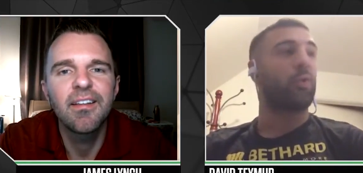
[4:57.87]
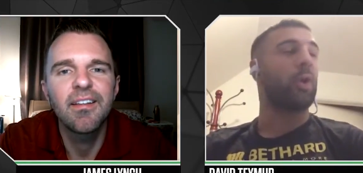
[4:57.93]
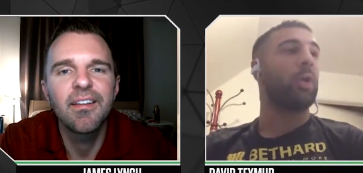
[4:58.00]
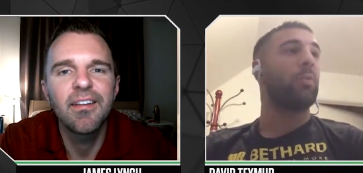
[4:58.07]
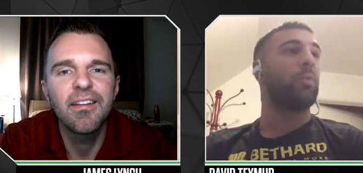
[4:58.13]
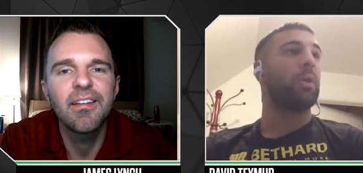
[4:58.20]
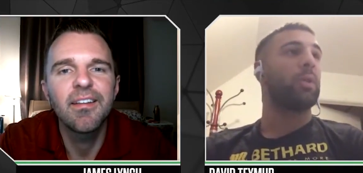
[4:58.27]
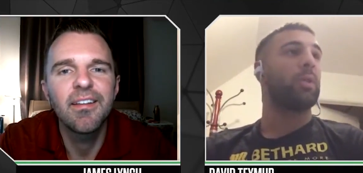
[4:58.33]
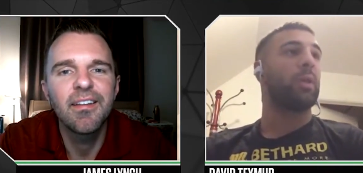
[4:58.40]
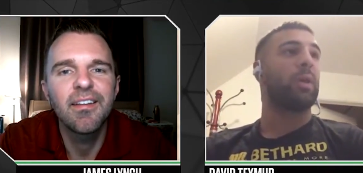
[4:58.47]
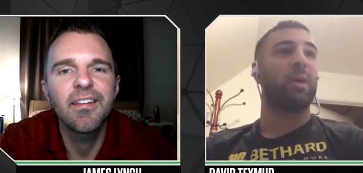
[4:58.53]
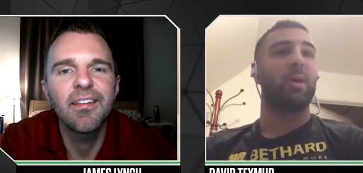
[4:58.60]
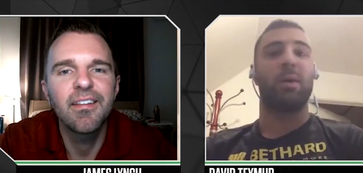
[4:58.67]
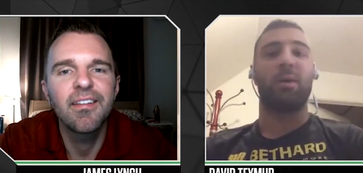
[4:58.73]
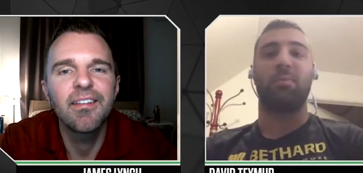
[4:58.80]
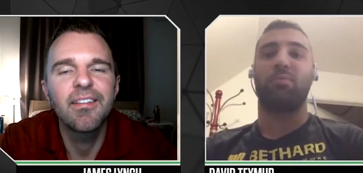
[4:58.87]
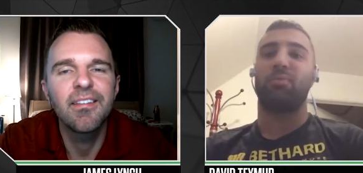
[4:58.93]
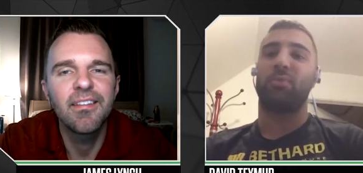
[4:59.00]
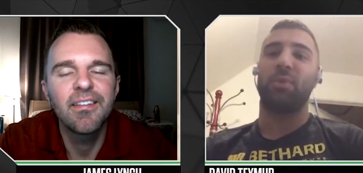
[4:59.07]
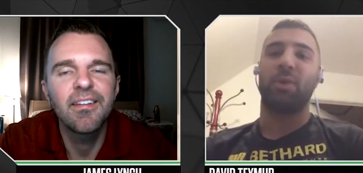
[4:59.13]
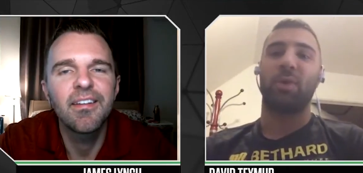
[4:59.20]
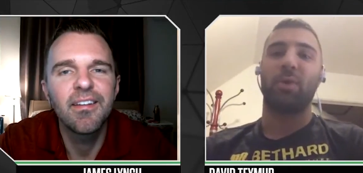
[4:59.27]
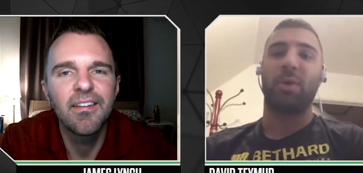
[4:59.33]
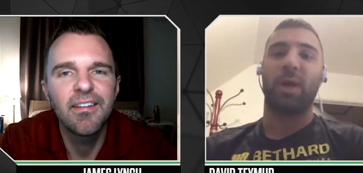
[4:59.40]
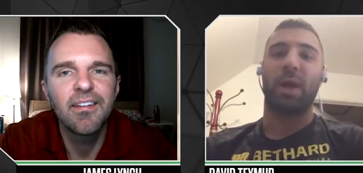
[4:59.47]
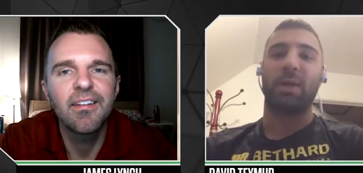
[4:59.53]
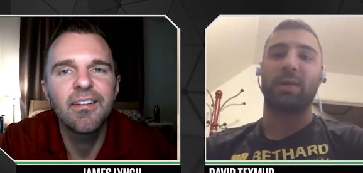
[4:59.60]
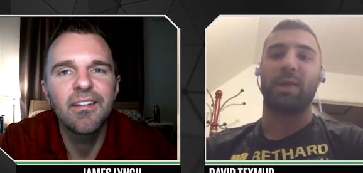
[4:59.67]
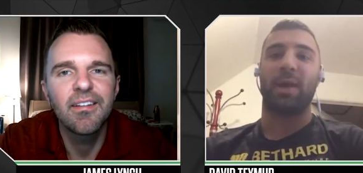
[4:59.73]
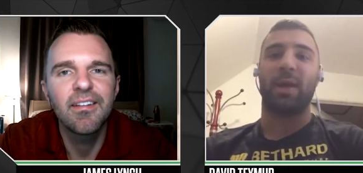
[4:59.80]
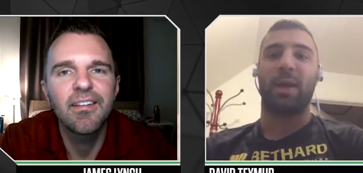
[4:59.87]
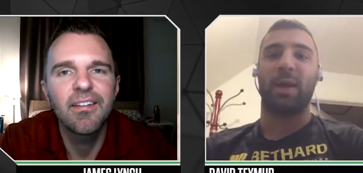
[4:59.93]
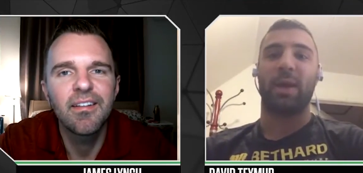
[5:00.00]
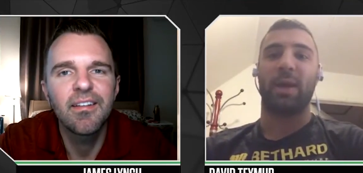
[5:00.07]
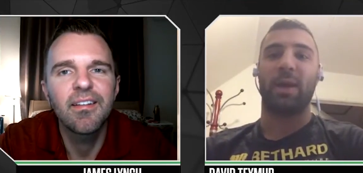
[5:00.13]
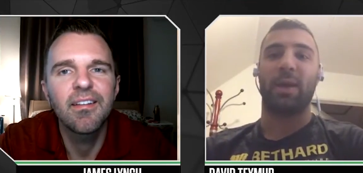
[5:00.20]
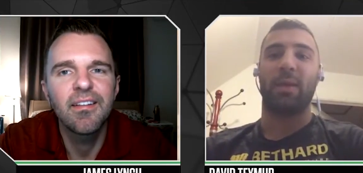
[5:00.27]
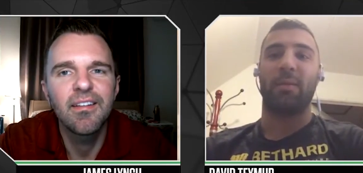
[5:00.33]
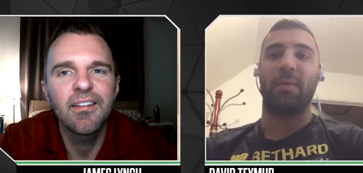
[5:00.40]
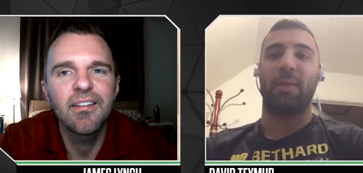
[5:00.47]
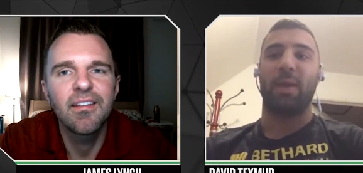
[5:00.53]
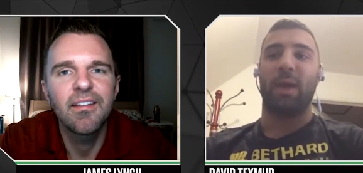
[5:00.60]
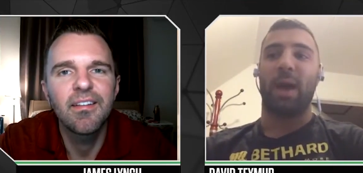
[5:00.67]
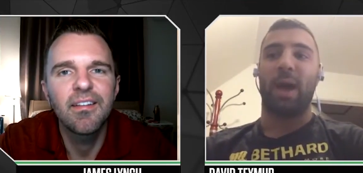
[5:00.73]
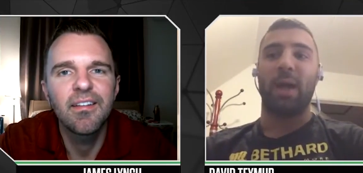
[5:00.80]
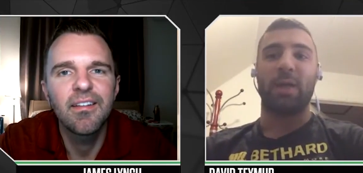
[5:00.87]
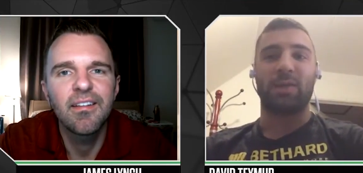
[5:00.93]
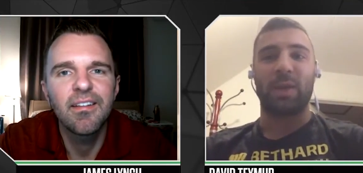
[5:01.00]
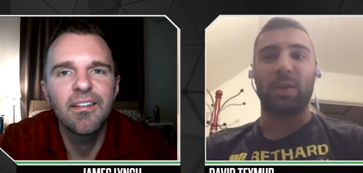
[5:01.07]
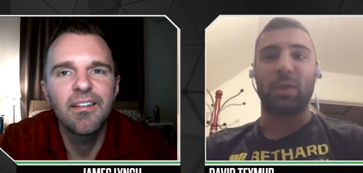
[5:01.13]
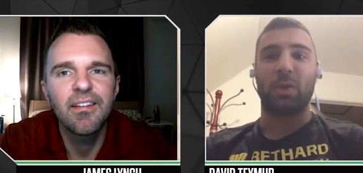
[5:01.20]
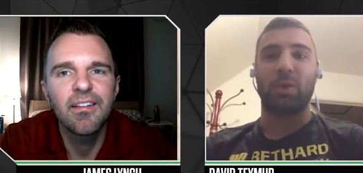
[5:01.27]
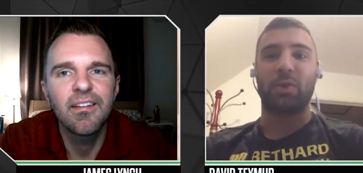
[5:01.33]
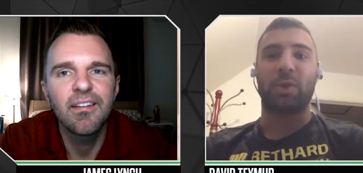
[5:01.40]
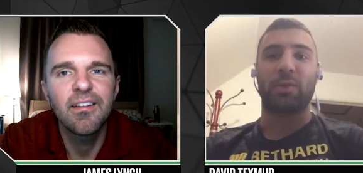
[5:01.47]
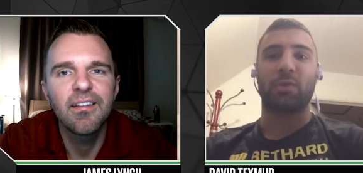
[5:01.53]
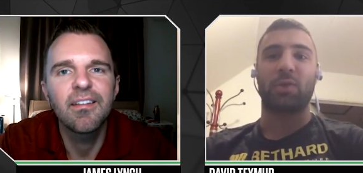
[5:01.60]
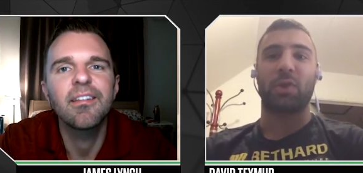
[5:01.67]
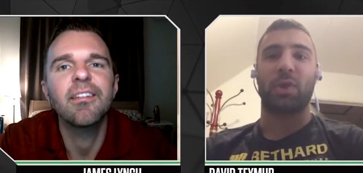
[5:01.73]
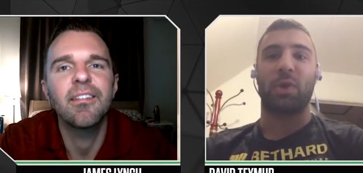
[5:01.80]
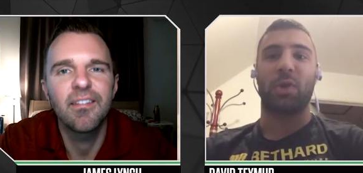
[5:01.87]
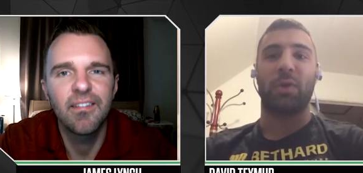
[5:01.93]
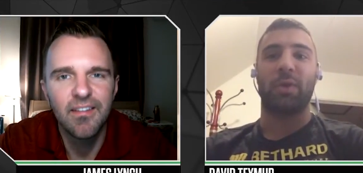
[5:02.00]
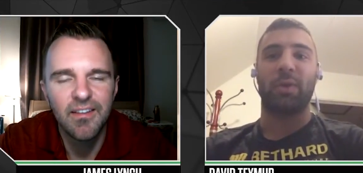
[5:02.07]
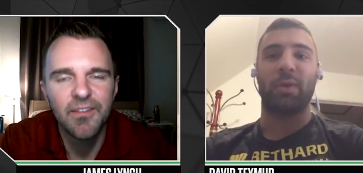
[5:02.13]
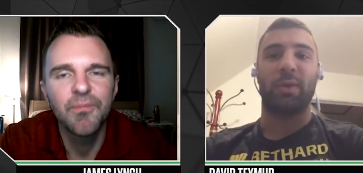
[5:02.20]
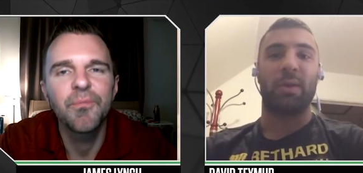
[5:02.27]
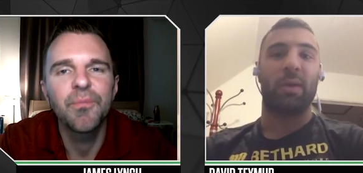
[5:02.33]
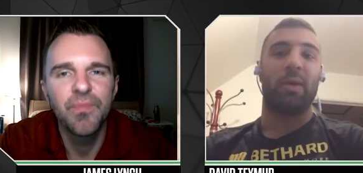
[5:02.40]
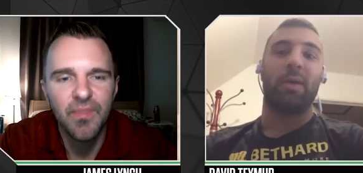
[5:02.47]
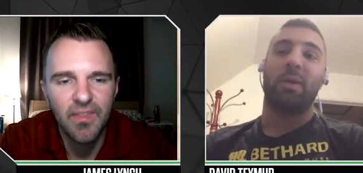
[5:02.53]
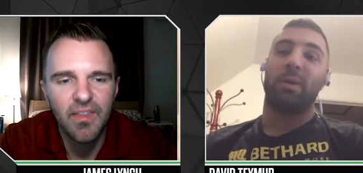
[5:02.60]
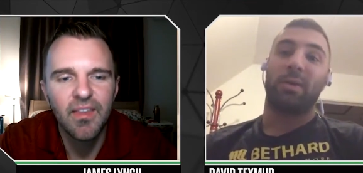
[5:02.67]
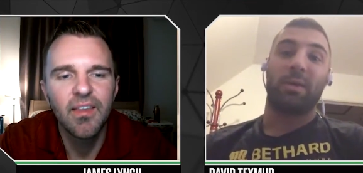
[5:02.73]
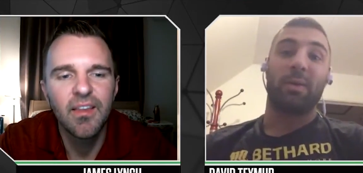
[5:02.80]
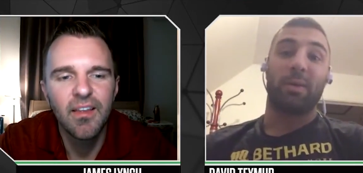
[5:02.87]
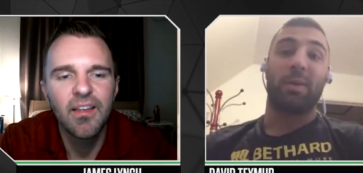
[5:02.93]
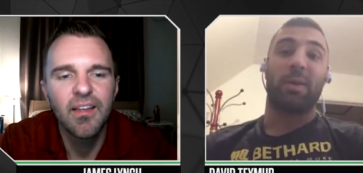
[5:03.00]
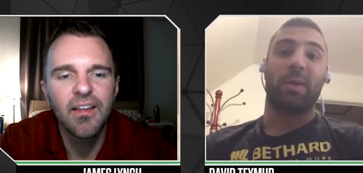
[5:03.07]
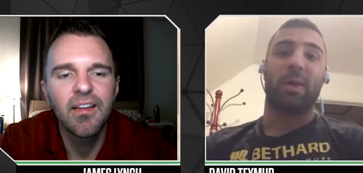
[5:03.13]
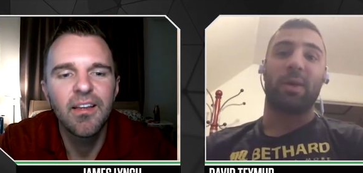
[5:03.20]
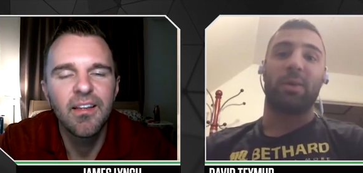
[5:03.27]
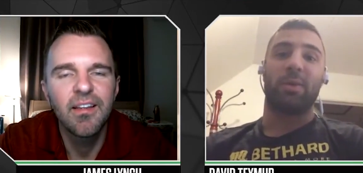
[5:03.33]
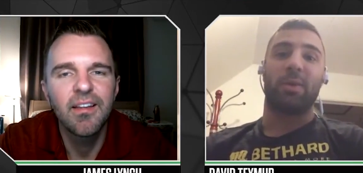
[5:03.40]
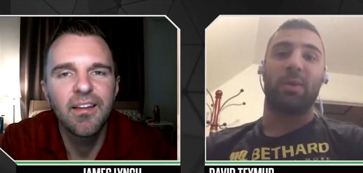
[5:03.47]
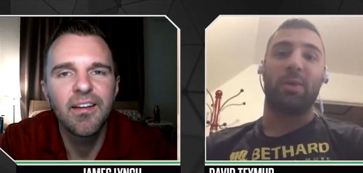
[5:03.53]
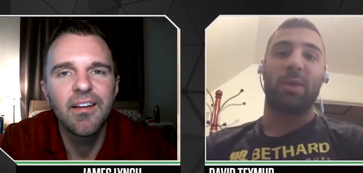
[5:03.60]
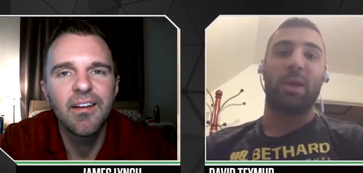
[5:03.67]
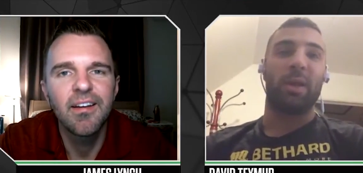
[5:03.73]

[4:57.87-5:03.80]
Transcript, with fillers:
Speaker 1: I train with uh, you know guys like uh, Alexander Gustafsson, yeah, you know,